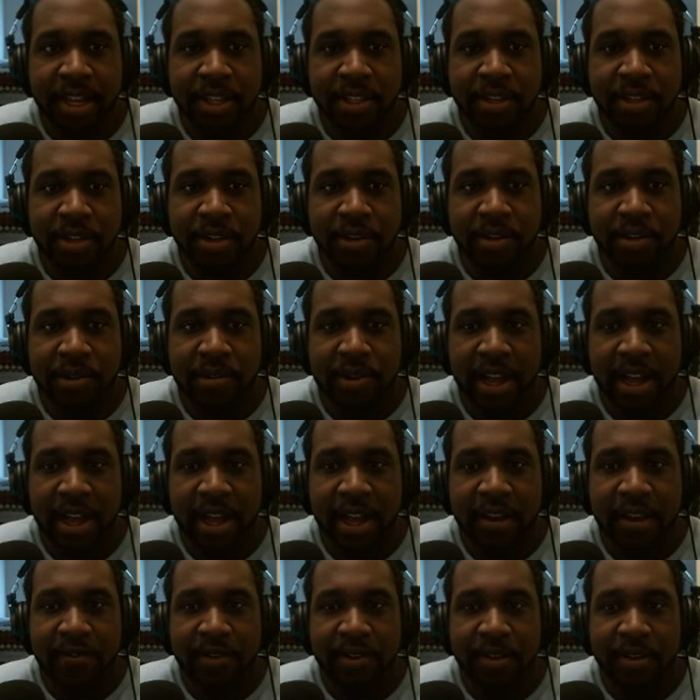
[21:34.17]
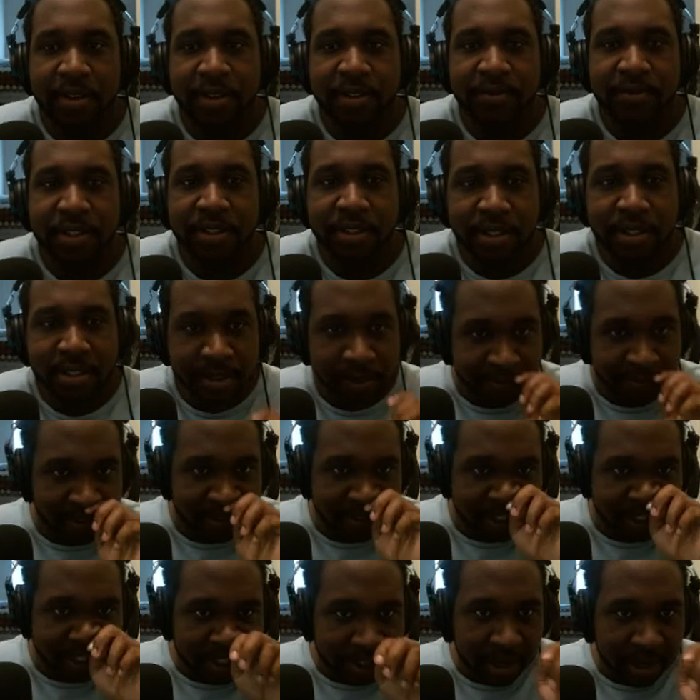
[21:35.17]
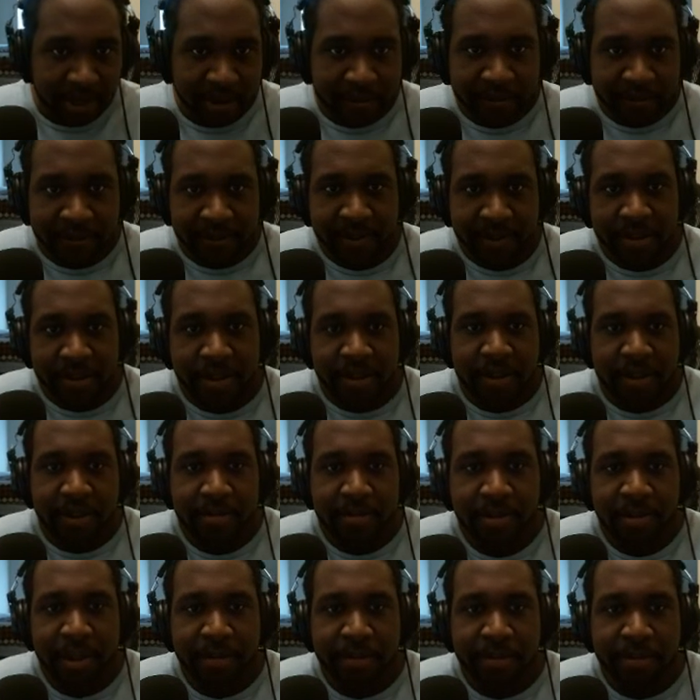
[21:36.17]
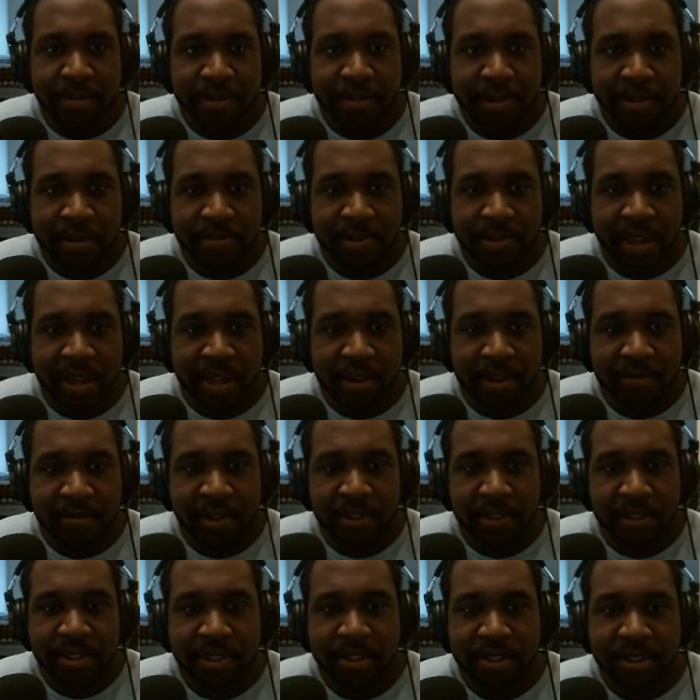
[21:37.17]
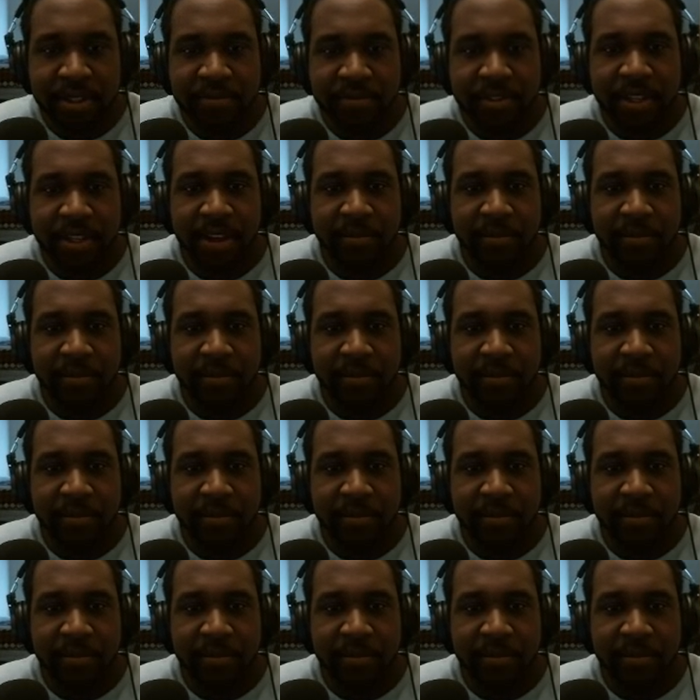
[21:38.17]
you have all this different stuff, blah blah blah blah blah, of all the stuff that I've